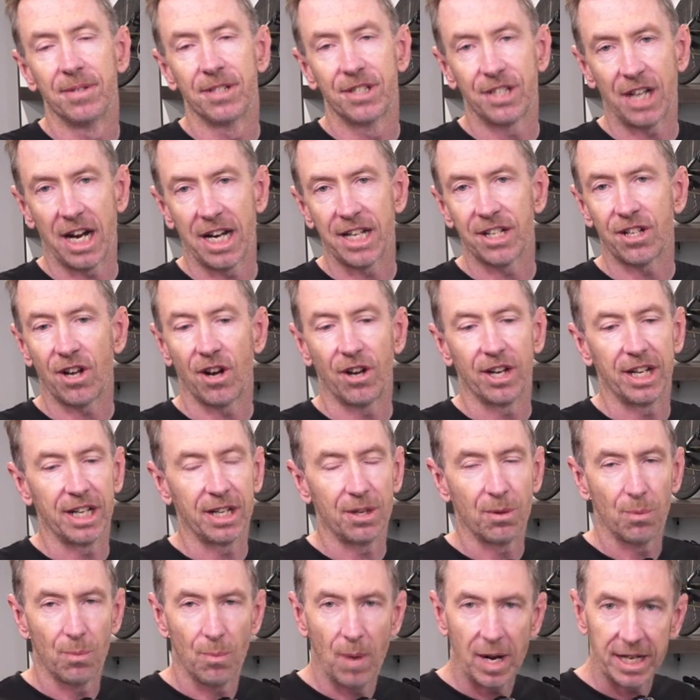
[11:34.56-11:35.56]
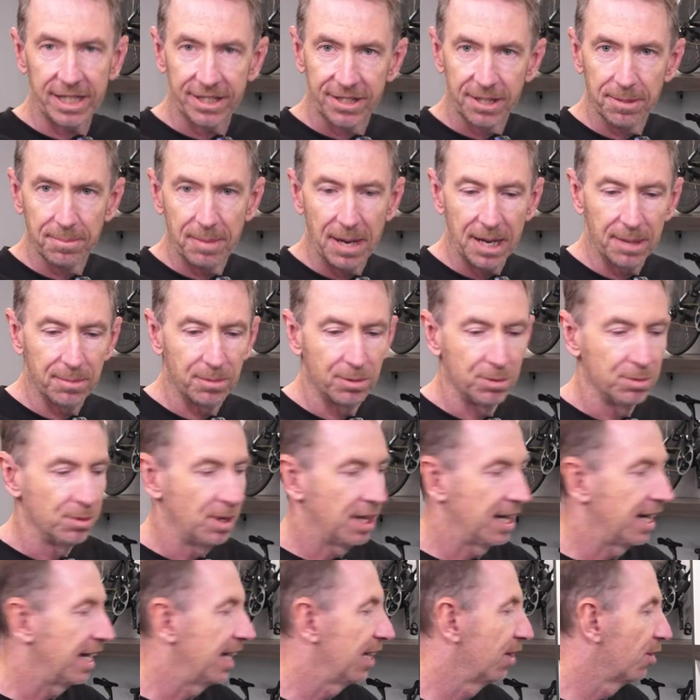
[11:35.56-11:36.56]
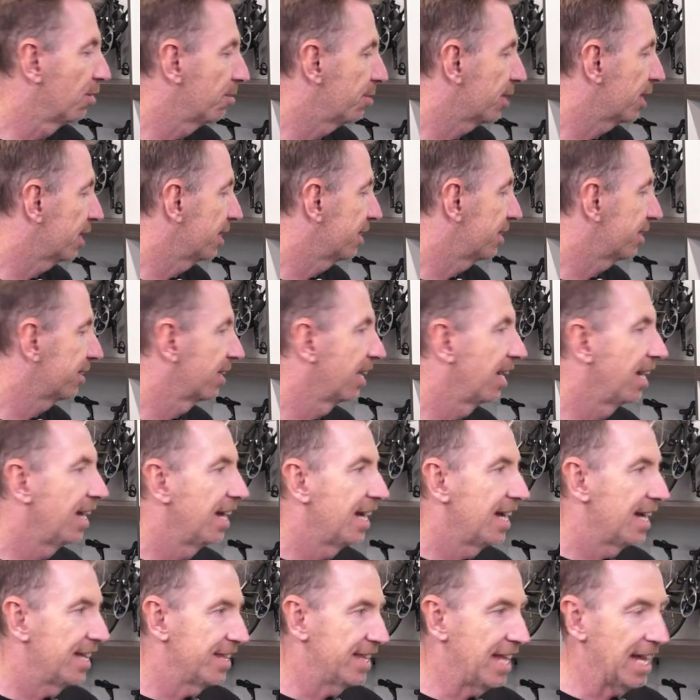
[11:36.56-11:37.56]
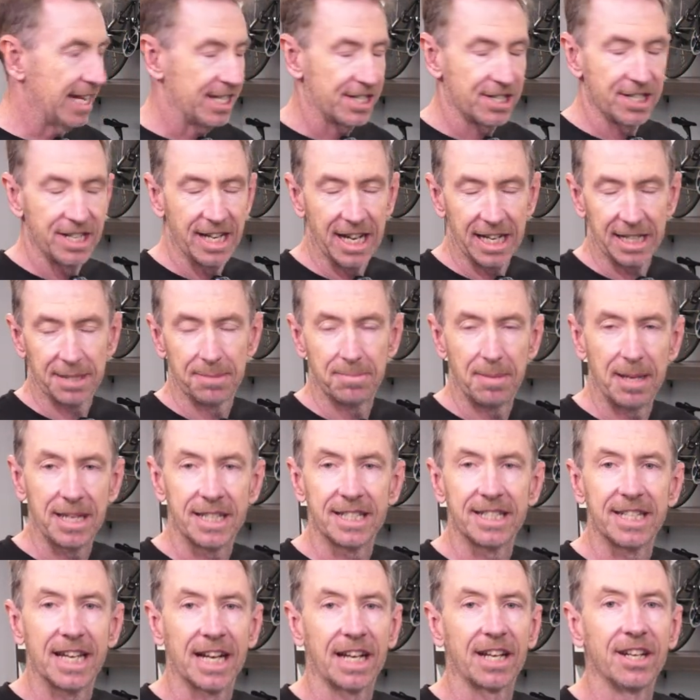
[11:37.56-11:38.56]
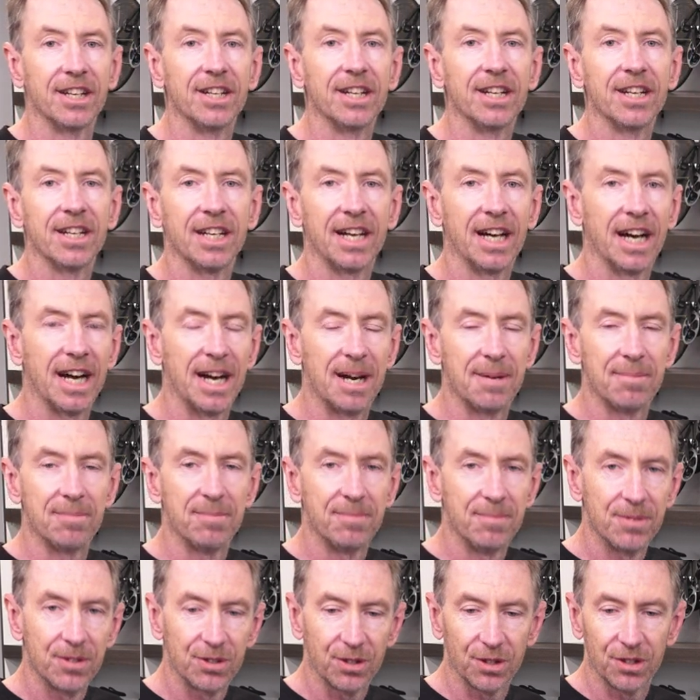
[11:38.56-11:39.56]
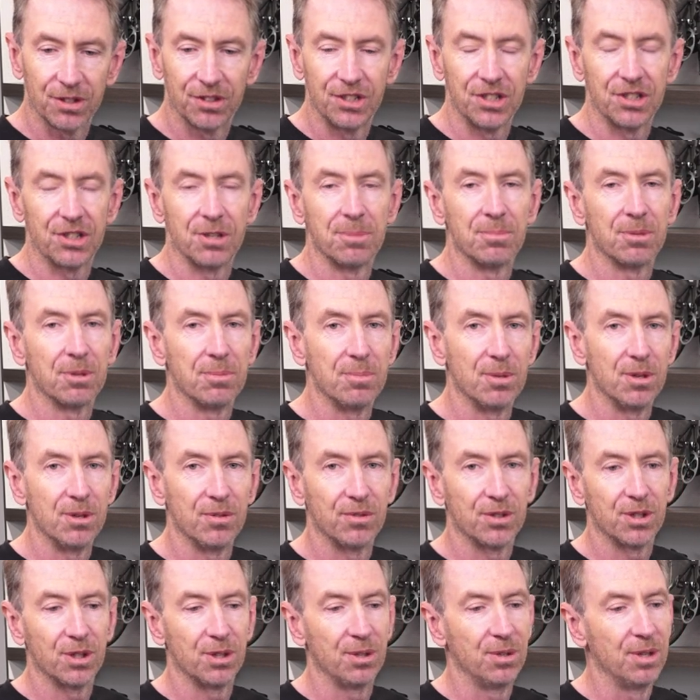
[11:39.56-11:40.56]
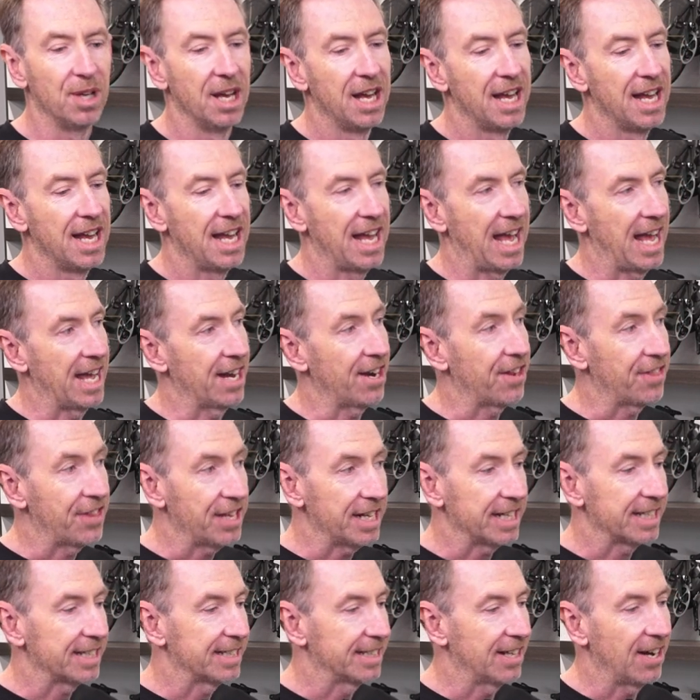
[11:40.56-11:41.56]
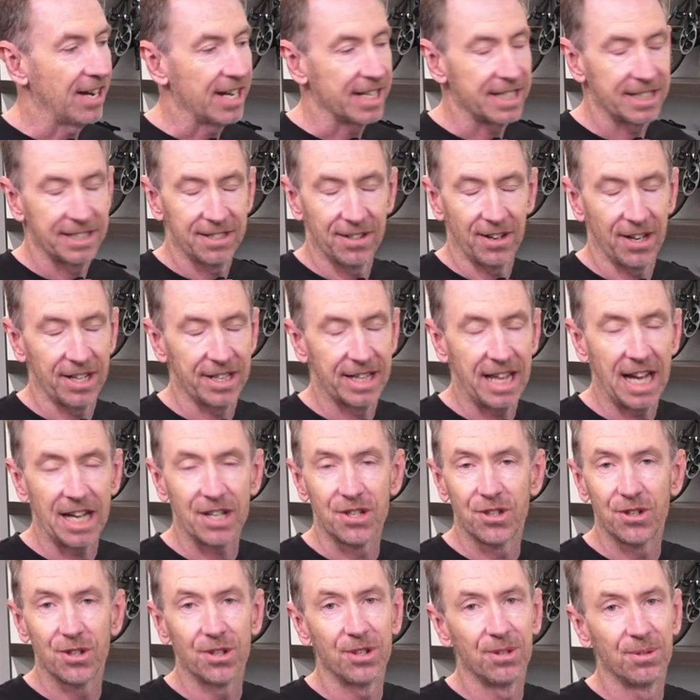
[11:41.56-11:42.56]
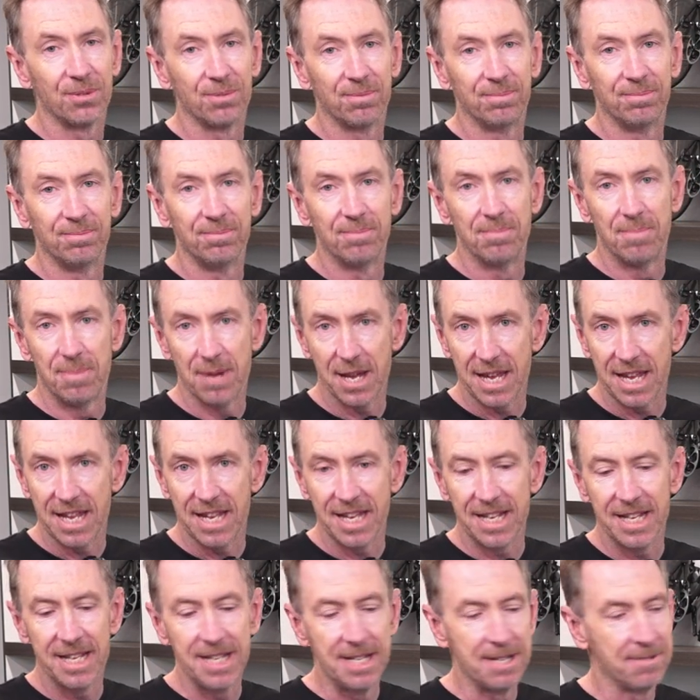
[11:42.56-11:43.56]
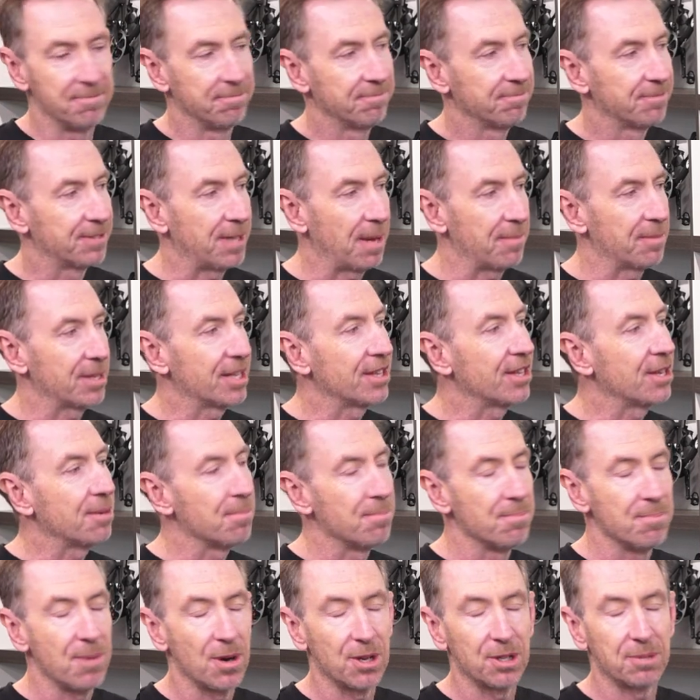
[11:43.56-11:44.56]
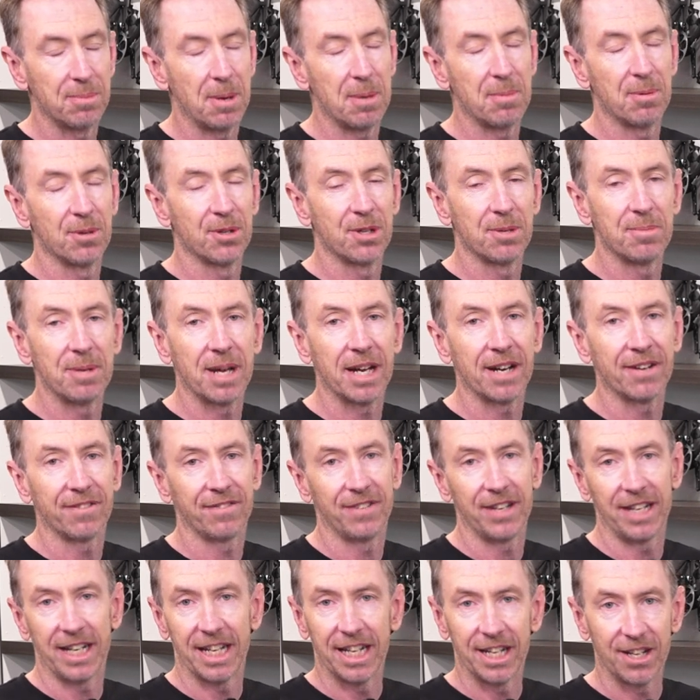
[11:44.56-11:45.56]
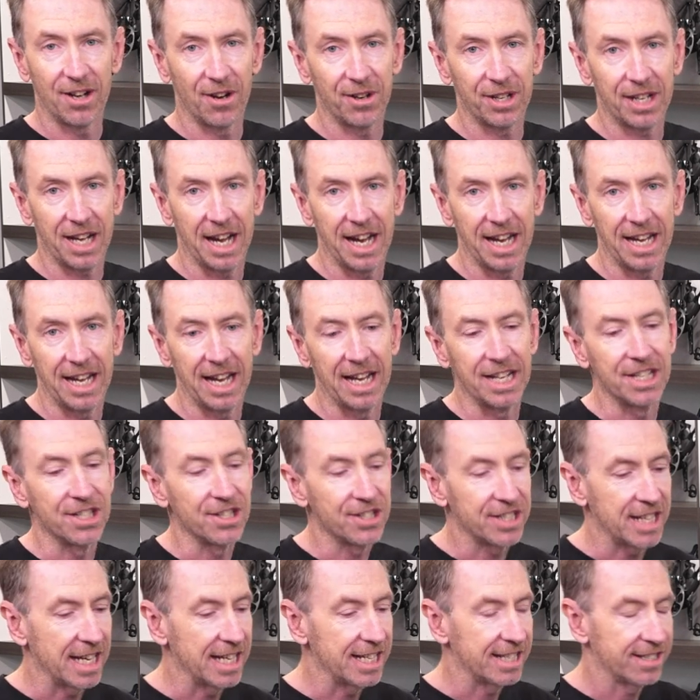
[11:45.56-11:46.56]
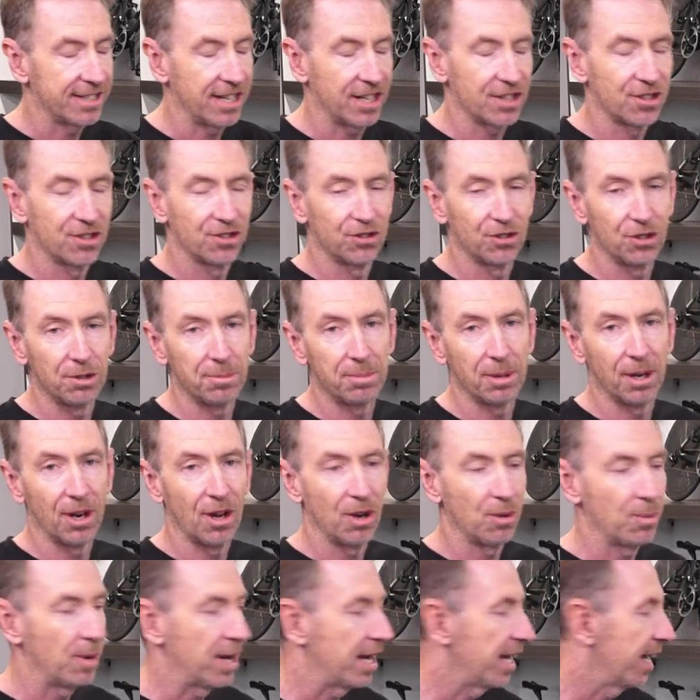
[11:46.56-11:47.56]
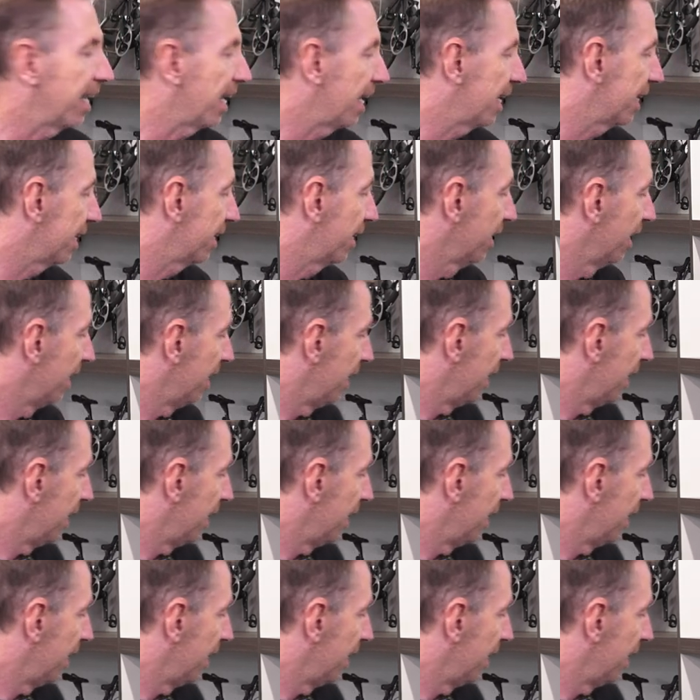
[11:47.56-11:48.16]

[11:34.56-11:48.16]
chain coating wax compatible lubricants, that's your next best second sort of system to move to. And I think that should be something that most people should be able to fit in okay and just get such super low wear. And